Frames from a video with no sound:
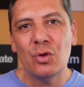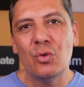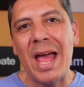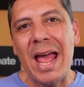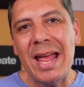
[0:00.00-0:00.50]

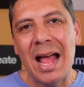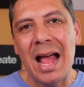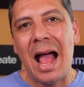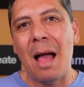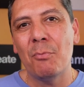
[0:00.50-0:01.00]
Today,
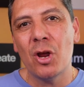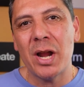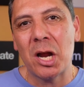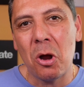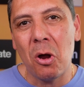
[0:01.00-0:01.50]
I'm
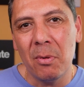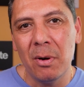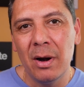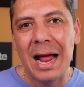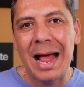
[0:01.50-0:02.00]
gonna
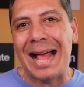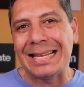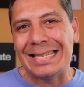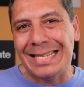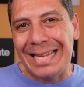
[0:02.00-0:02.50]
cover a
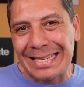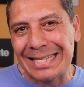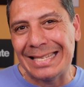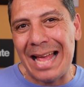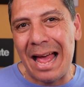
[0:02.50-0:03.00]

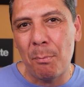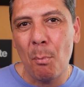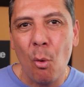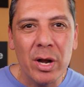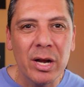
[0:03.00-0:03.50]
6-step
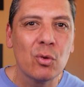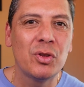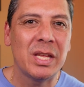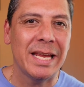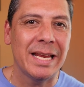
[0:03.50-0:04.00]
morning
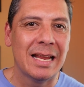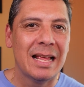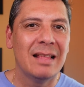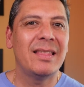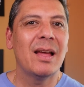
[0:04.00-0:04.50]
routine
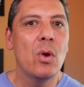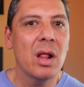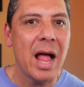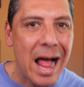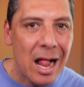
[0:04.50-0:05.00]
that
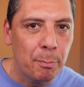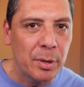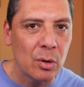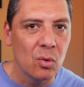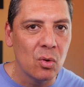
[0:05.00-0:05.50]
will help
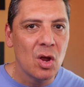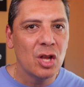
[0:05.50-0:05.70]
you